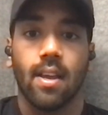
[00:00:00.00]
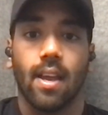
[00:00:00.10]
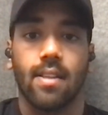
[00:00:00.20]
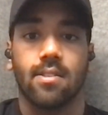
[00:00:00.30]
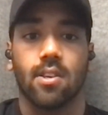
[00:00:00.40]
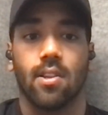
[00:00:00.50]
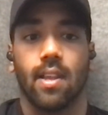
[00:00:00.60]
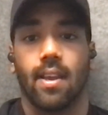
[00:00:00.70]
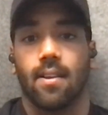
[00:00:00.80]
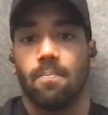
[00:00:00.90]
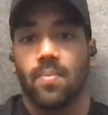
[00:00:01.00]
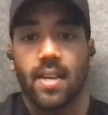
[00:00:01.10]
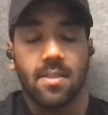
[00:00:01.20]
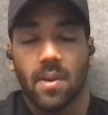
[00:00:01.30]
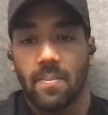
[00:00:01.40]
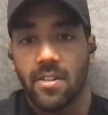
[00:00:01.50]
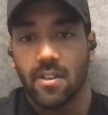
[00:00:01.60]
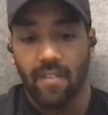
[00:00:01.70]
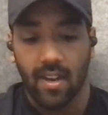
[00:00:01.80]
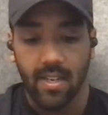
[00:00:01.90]
And so like that's my pitch
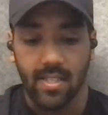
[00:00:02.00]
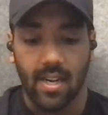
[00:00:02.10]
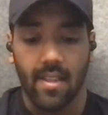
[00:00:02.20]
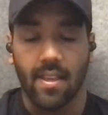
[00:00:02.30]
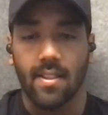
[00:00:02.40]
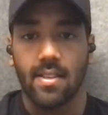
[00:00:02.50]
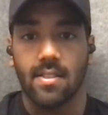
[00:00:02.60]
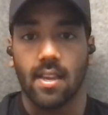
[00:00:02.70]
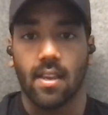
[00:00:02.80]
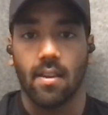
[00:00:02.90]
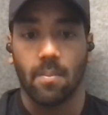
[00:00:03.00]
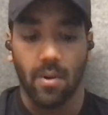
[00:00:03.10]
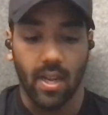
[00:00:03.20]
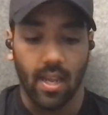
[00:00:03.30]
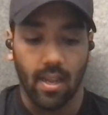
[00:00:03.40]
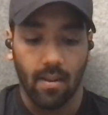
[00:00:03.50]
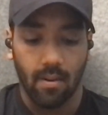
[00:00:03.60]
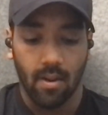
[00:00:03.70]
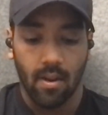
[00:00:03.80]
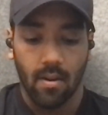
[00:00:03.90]
to founders. And I think that's like a pretty
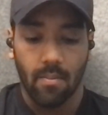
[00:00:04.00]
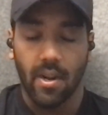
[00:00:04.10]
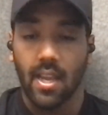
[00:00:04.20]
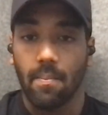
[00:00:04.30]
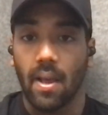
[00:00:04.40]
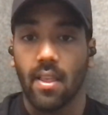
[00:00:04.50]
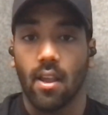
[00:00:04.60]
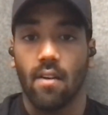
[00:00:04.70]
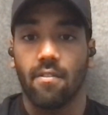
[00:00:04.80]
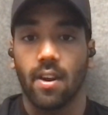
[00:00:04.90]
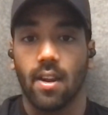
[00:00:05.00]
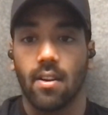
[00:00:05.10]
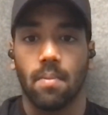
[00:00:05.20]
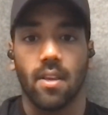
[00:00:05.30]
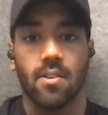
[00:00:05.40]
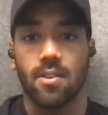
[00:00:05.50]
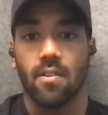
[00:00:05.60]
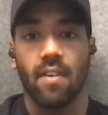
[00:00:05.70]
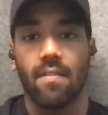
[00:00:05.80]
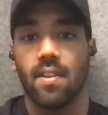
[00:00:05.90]
compelling offering, but you sort
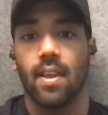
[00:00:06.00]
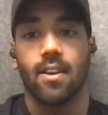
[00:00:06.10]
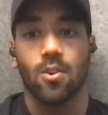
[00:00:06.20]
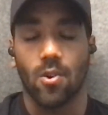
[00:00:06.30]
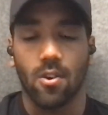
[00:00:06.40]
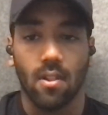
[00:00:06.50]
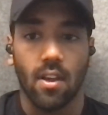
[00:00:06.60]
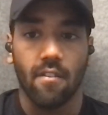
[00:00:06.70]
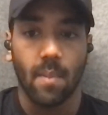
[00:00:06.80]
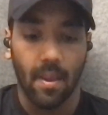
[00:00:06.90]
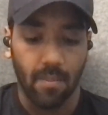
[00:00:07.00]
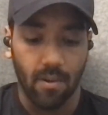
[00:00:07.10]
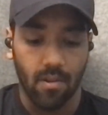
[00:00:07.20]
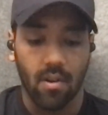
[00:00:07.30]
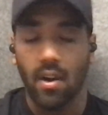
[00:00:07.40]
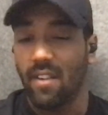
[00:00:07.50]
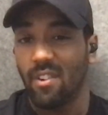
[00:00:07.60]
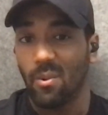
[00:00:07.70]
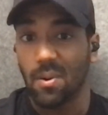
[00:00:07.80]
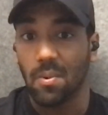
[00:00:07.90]
of have to like talk to a lot of people. Not
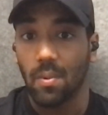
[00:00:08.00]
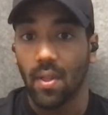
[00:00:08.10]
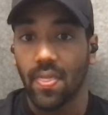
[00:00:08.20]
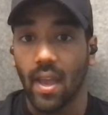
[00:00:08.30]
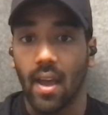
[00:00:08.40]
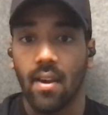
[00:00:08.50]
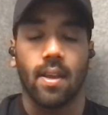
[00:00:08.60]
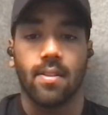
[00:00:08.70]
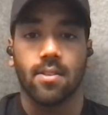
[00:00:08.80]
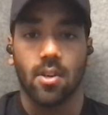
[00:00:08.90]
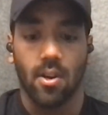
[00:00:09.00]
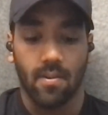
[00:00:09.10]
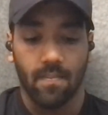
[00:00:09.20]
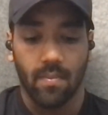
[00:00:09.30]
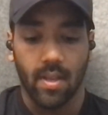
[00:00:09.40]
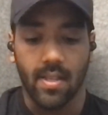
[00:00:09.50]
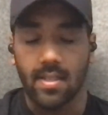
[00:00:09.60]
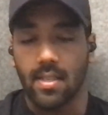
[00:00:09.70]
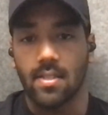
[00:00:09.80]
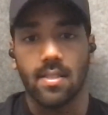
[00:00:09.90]
everyone will want that. And so
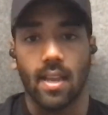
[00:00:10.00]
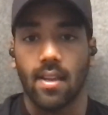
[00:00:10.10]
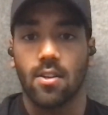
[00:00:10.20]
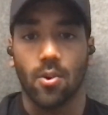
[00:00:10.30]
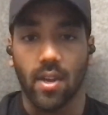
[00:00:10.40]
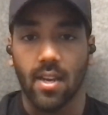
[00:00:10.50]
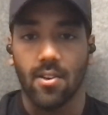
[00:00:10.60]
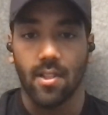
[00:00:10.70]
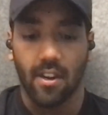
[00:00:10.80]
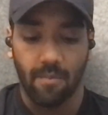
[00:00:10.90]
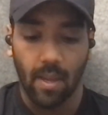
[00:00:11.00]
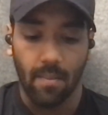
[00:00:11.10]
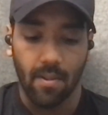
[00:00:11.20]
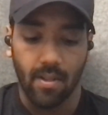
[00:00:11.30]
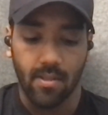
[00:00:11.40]
it's like talking to a lot of people.